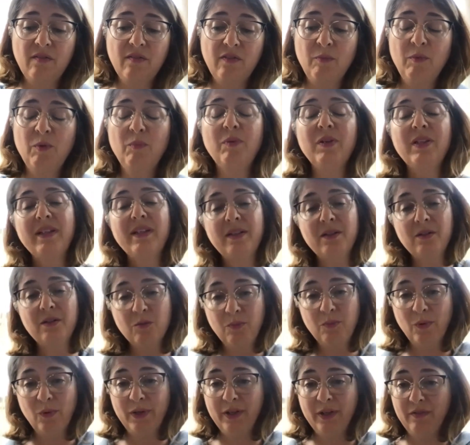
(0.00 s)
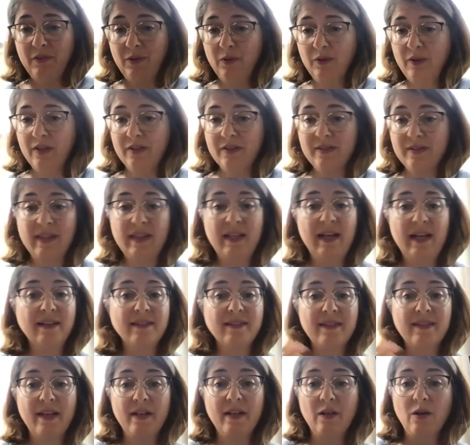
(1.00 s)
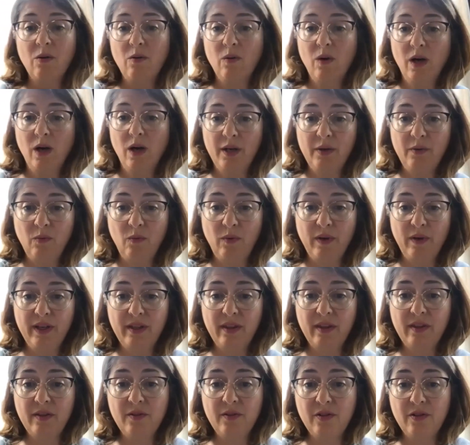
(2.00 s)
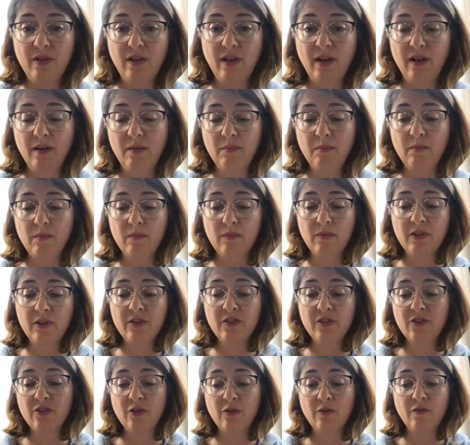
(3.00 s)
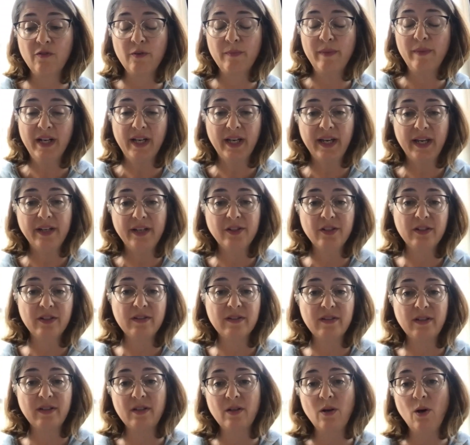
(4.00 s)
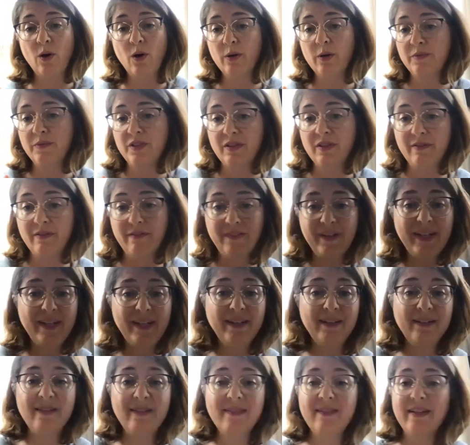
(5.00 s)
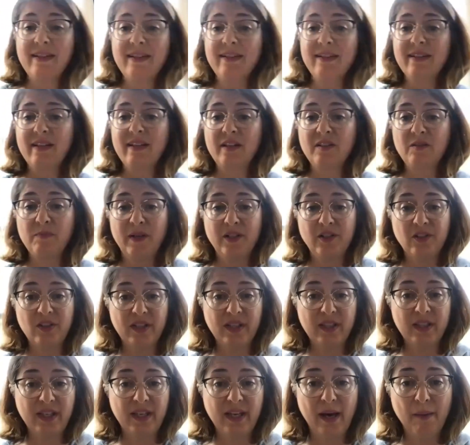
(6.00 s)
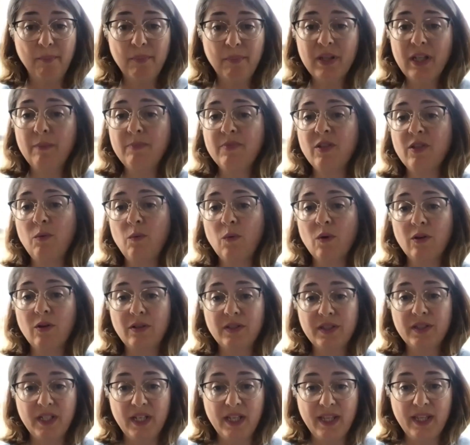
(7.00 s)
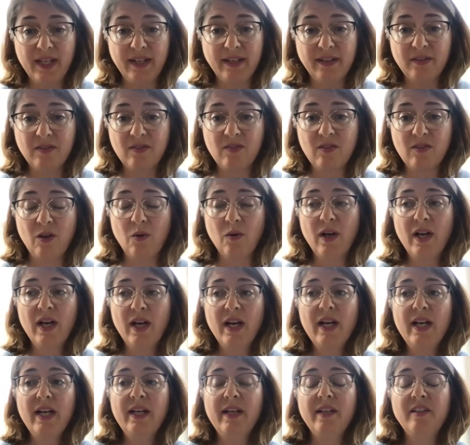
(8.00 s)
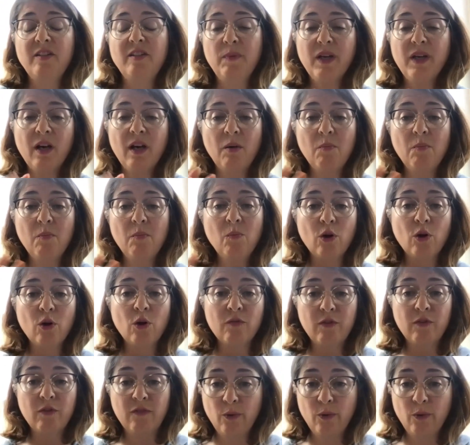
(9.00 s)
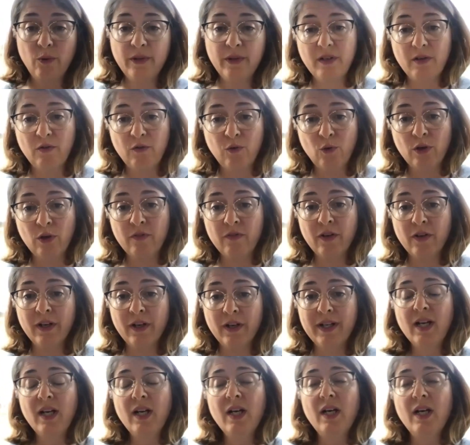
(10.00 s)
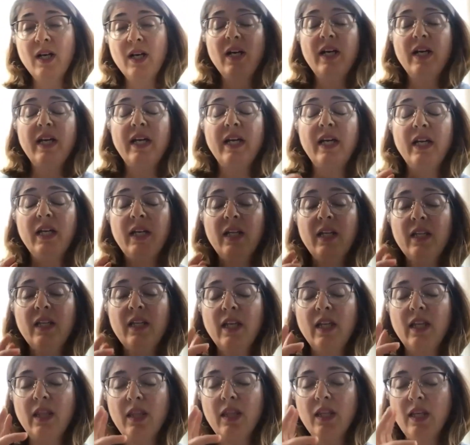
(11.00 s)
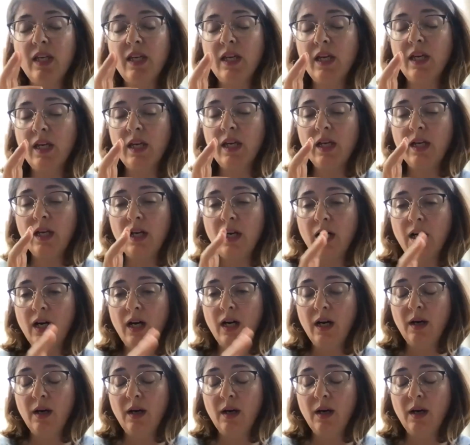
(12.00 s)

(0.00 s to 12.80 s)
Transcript: from a political point of view, there's lots that go on with concern for medications and harm to the fetus, and especially in the epilepsy world and things. So it's become more of a focus and a forefront. In the